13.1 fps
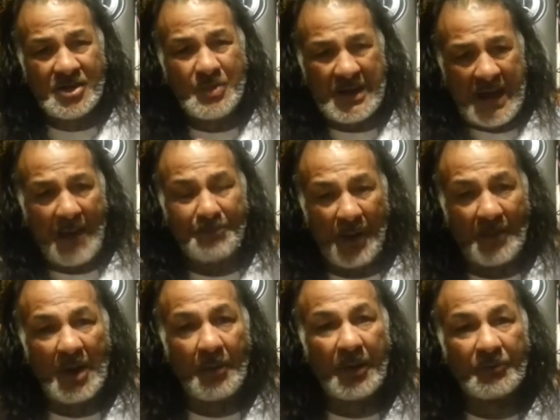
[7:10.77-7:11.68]
We got
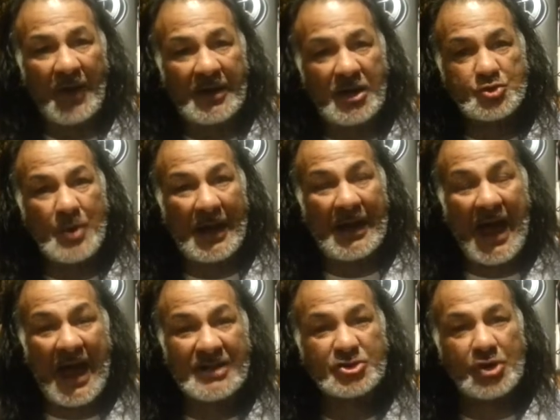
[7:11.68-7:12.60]
problem with
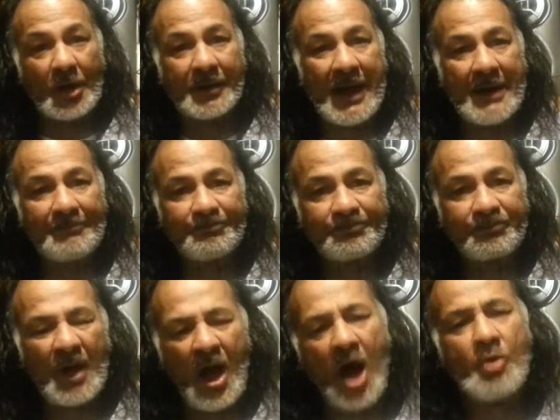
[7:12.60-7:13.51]
Venezuela and Suriname.
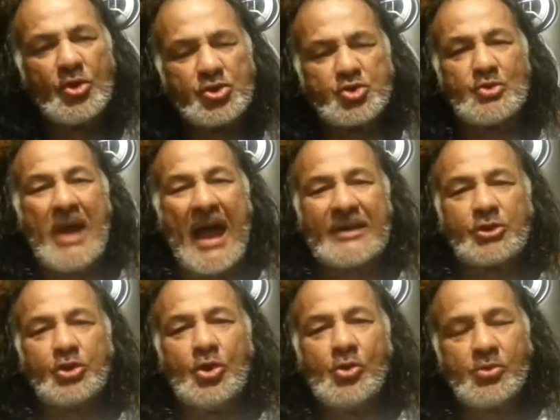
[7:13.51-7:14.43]
How would you like
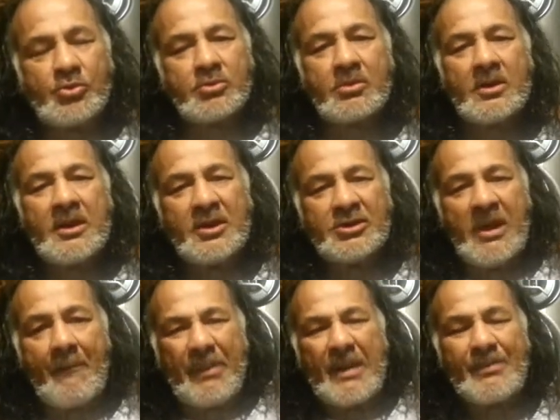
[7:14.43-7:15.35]
to know
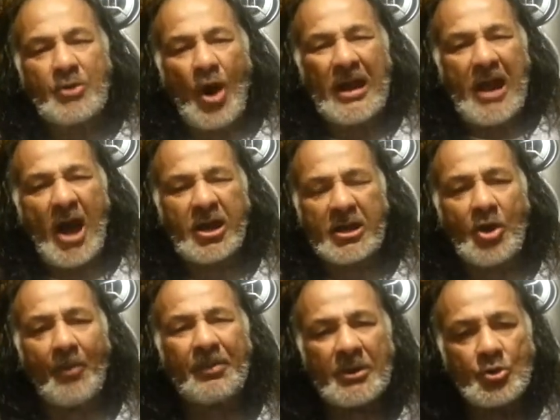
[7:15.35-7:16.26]
the people you're locking
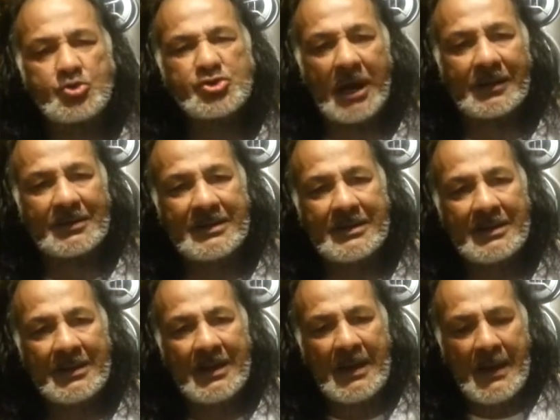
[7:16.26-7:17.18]
up innocently,
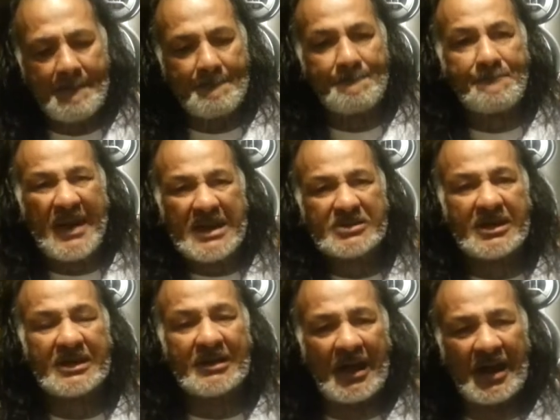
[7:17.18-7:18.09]

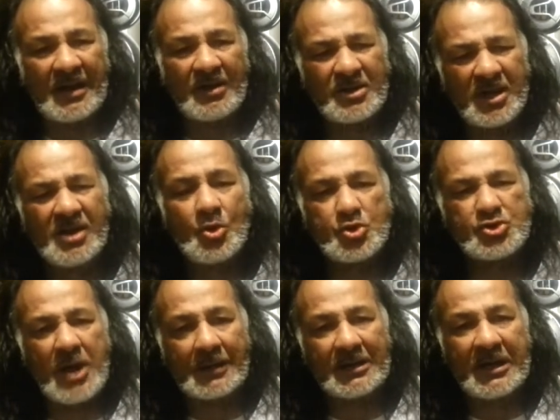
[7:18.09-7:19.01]
beating
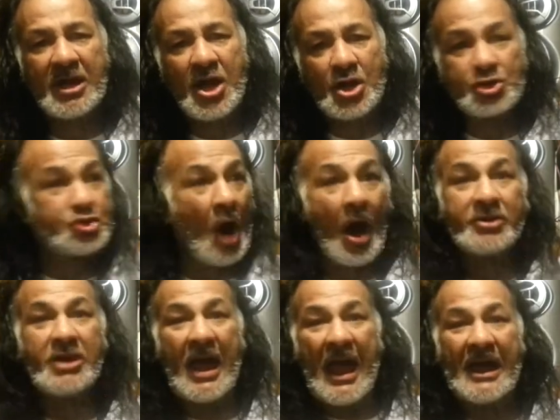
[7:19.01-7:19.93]
innocently, join
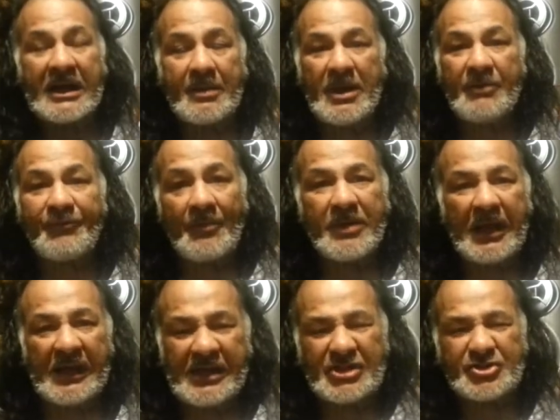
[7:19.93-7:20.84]
the enemy from the
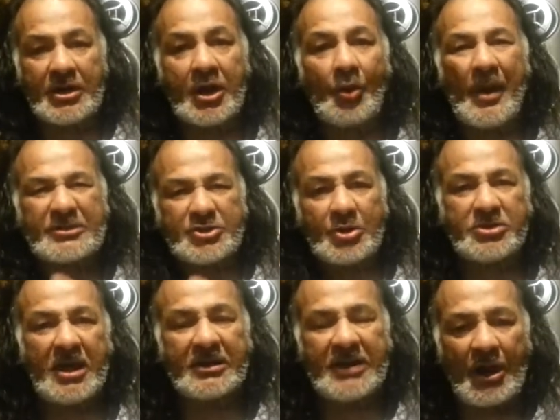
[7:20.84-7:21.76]
east and the west to
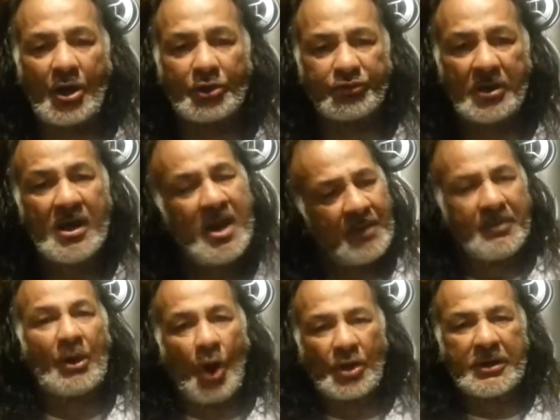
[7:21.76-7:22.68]
take the country
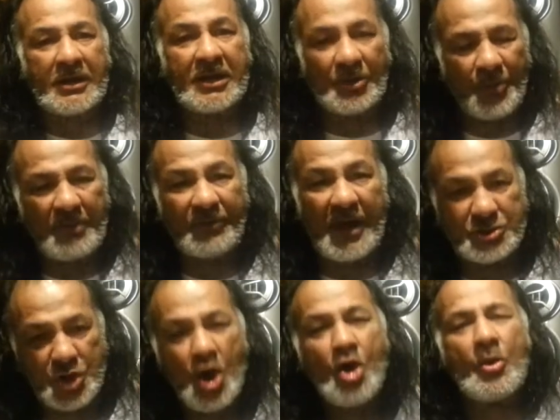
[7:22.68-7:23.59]
because they need
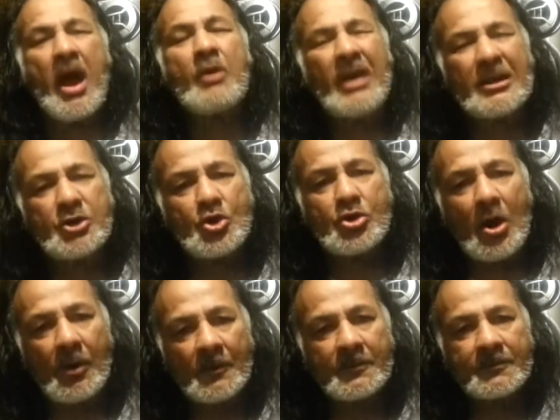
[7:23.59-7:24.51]
revenge? Where will you
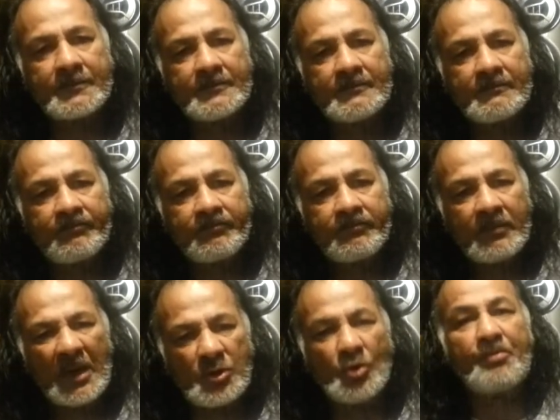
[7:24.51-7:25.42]
go?
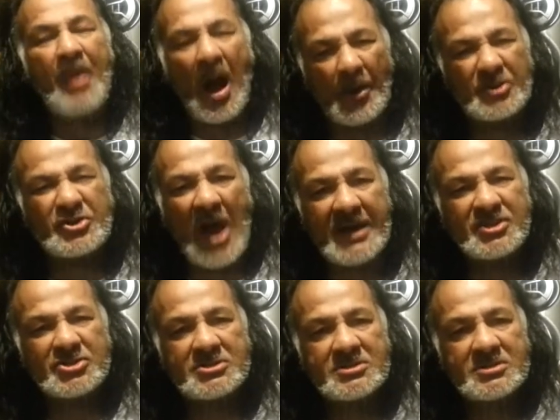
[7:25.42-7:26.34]
You
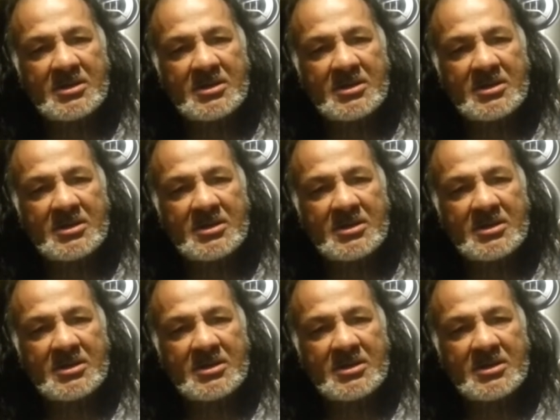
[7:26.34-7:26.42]
parasite?